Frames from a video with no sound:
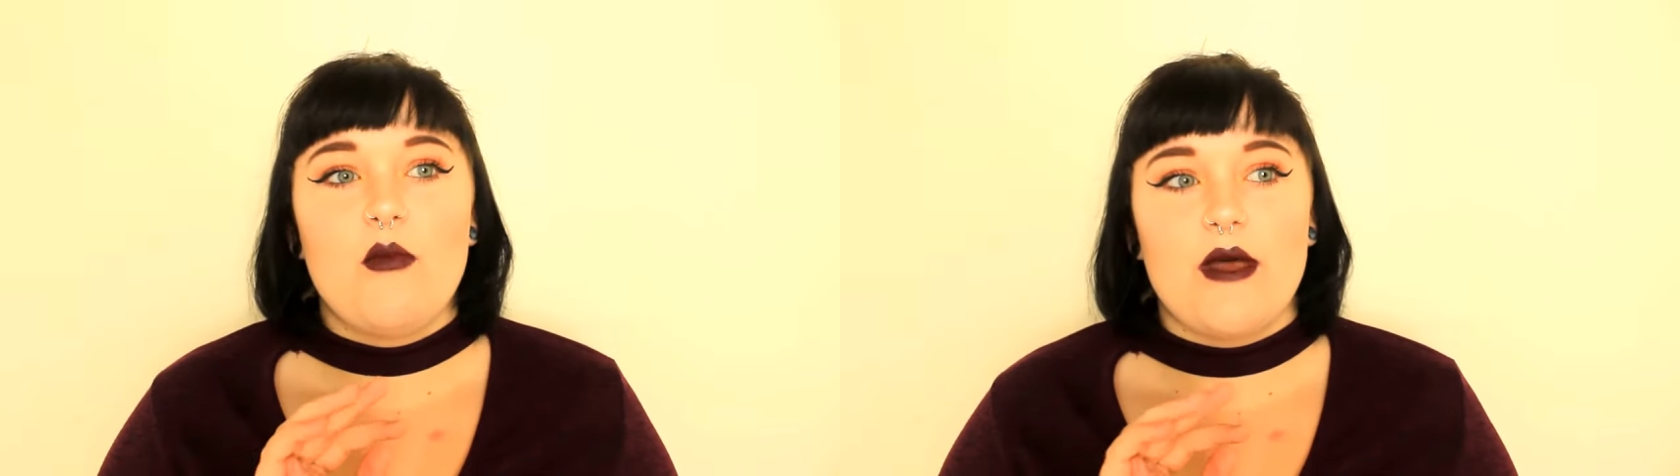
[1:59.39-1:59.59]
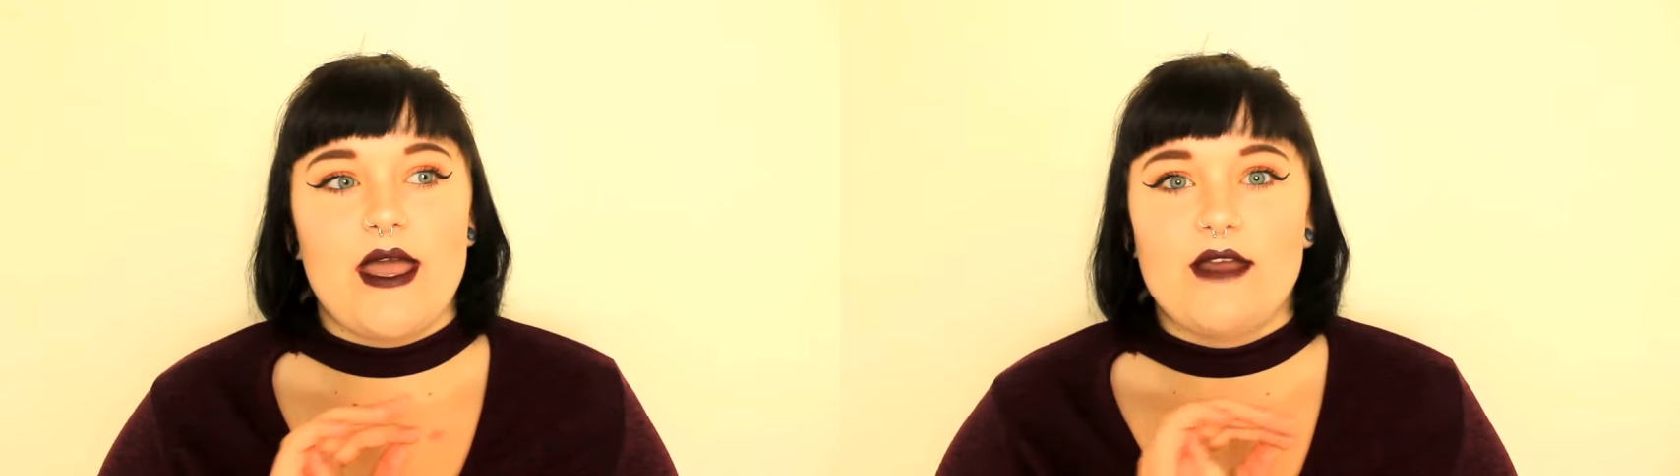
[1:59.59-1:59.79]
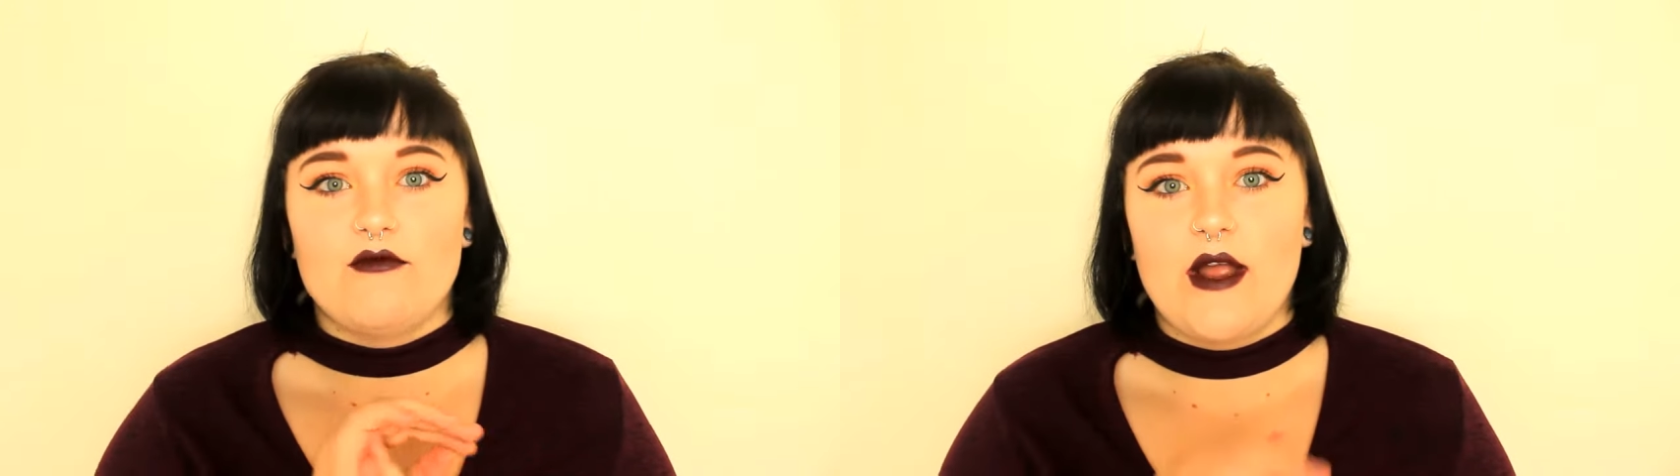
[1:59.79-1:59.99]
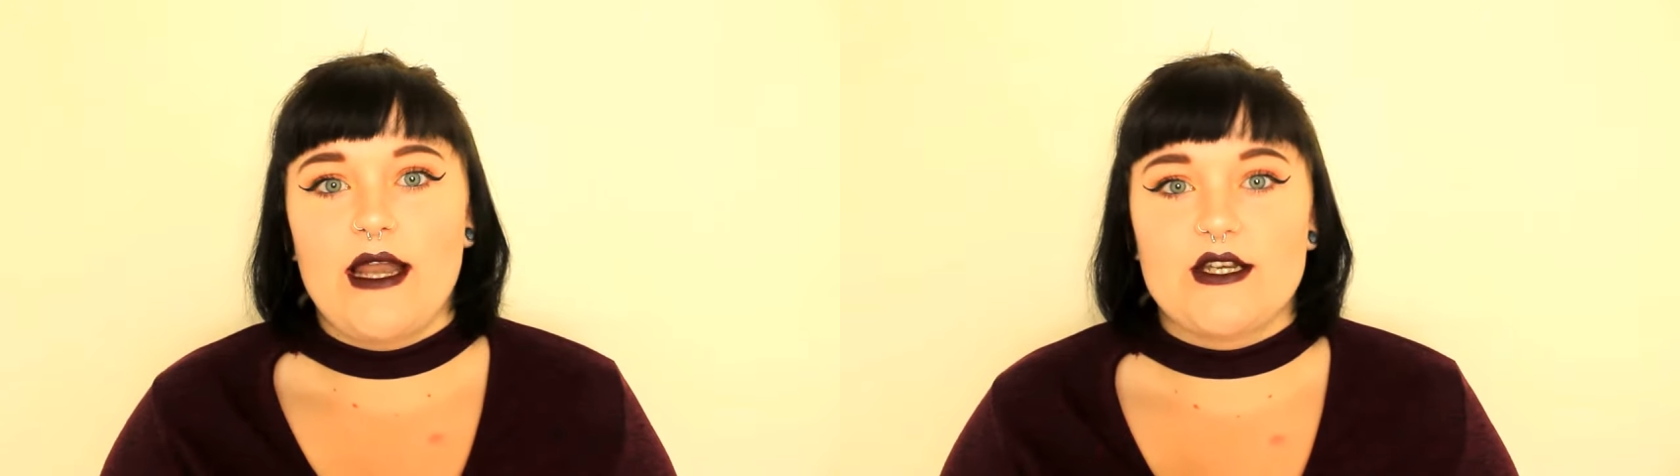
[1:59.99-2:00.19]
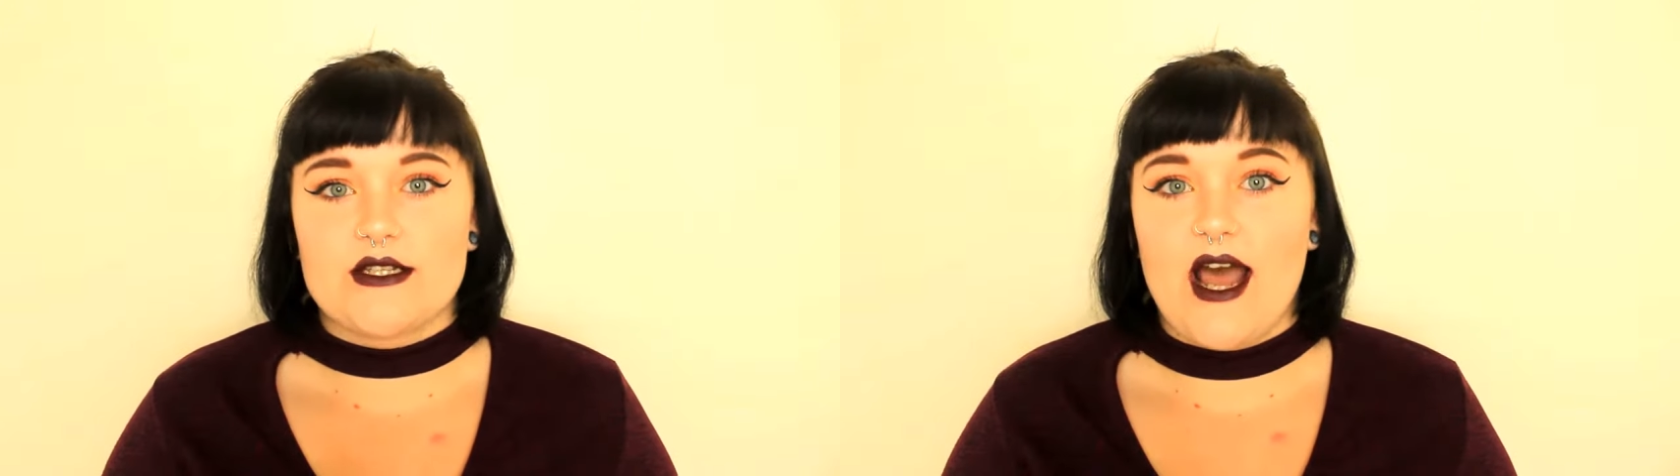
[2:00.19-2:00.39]
but it
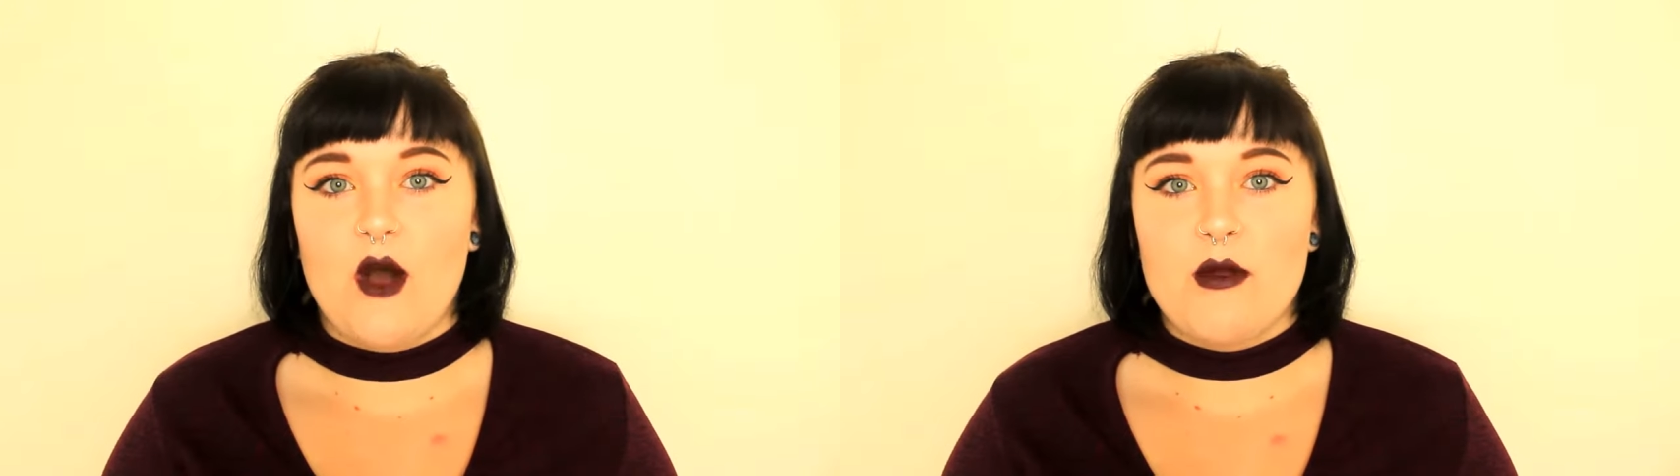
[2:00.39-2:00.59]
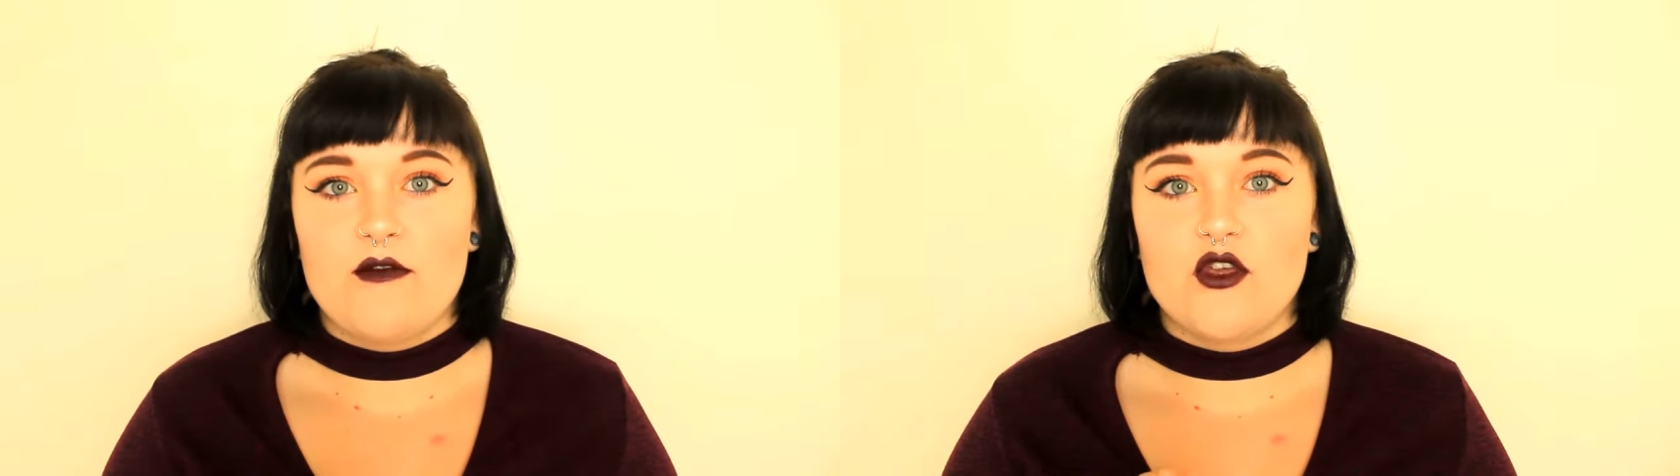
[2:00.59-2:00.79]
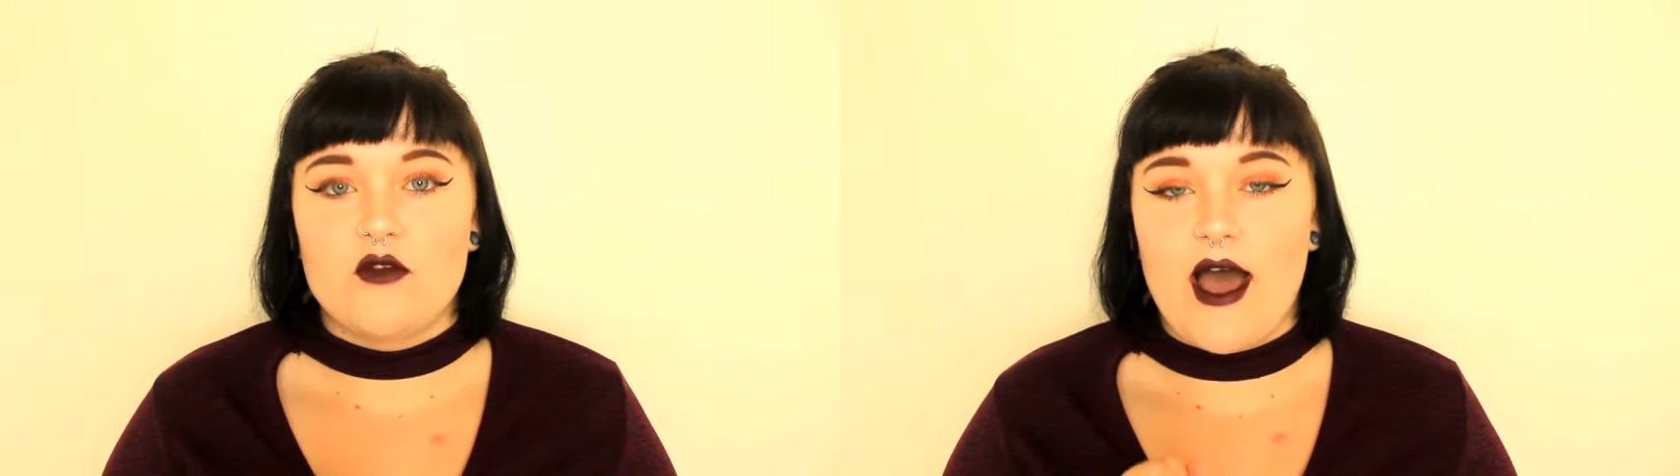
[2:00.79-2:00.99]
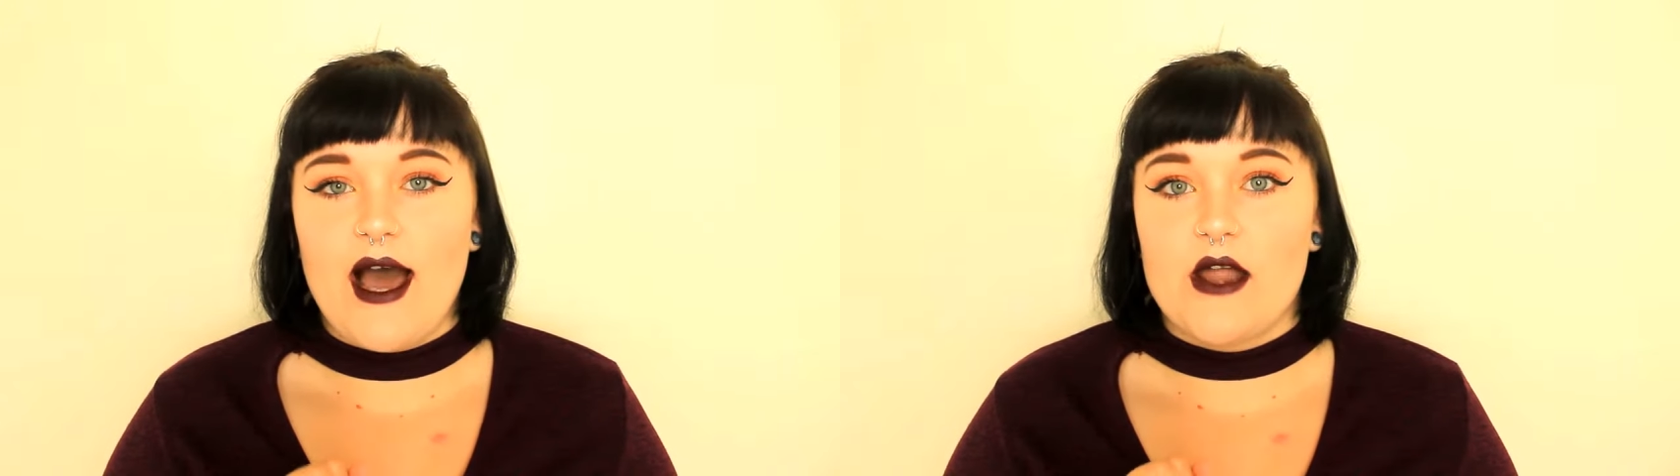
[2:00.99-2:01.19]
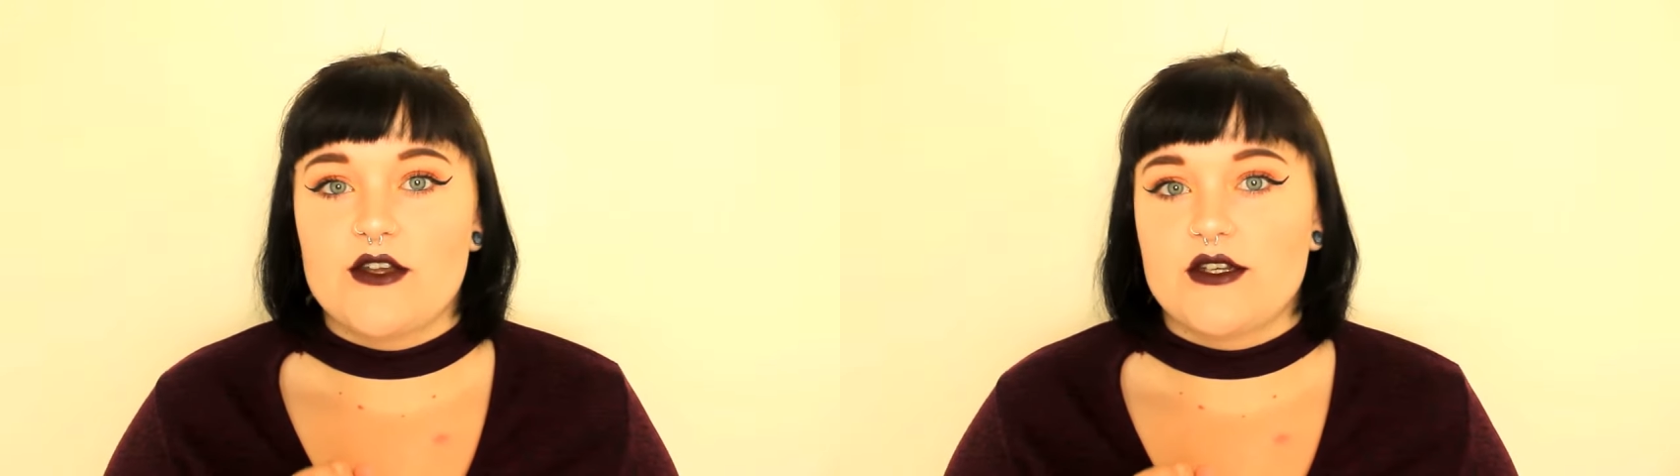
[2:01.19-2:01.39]
really does help if you've
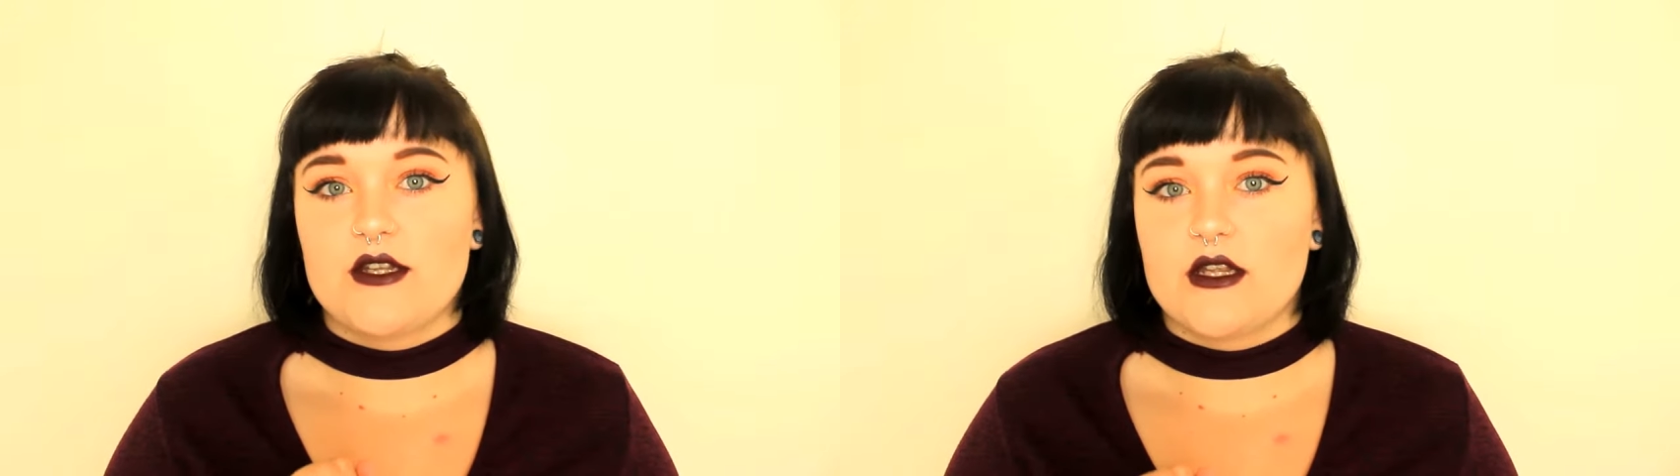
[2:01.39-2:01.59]
had,